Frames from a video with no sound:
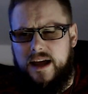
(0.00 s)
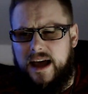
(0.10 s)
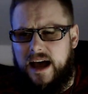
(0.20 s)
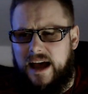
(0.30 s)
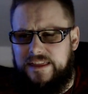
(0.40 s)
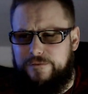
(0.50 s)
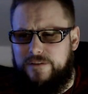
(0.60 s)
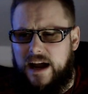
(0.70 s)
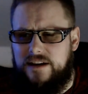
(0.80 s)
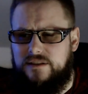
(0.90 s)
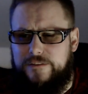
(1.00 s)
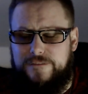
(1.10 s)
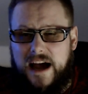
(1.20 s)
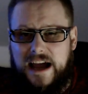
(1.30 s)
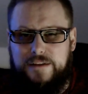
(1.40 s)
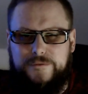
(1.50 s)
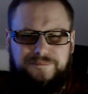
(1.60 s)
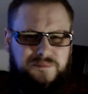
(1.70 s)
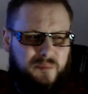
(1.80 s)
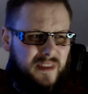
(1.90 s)
And then finally, five,
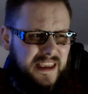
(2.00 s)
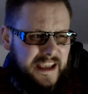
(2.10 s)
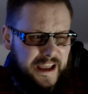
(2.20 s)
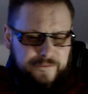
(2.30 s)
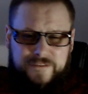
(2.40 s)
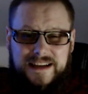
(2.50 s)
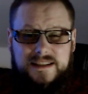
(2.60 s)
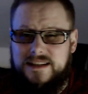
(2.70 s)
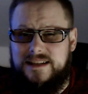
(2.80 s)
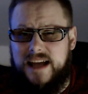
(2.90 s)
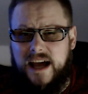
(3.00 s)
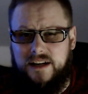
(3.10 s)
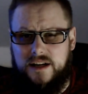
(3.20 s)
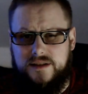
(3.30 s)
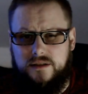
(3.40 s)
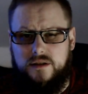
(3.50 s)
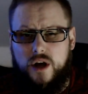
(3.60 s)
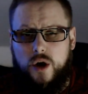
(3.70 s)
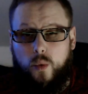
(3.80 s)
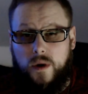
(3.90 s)
invest in a side hustle.
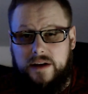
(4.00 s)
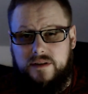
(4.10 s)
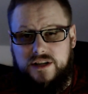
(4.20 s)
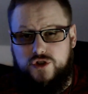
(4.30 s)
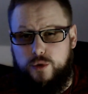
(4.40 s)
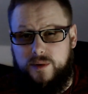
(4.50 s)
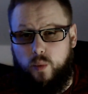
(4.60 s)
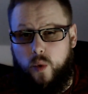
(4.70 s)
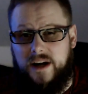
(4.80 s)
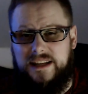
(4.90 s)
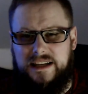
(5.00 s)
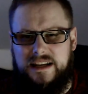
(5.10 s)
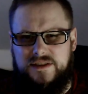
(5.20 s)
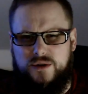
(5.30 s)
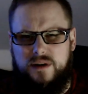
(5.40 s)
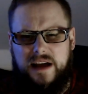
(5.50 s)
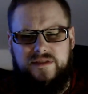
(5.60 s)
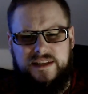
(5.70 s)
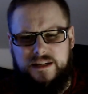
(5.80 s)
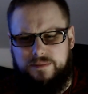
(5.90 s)
Whatever it is you've been wanting to get into, I've
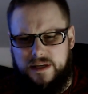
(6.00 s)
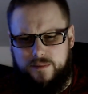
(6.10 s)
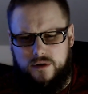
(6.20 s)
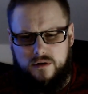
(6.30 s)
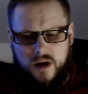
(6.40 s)
seen people